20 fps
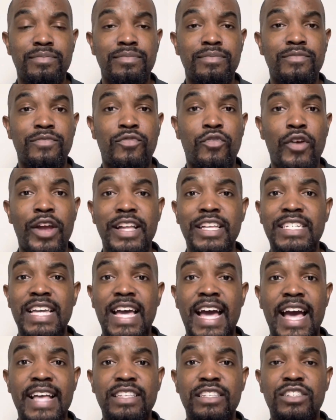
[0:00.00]

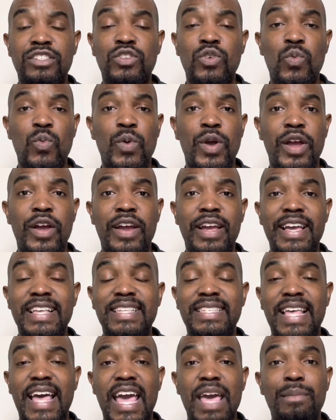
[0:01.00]
franchises to where
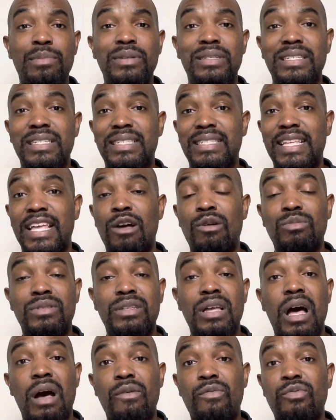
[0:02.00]
it's able to stay on
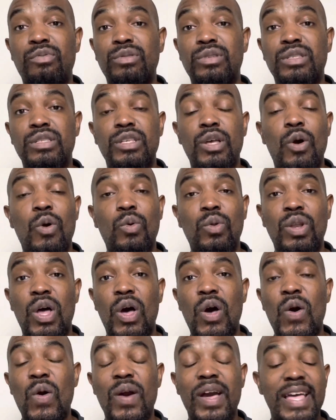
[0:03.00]
top for so
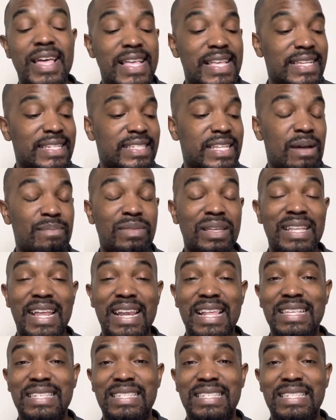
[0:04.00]
long, something that is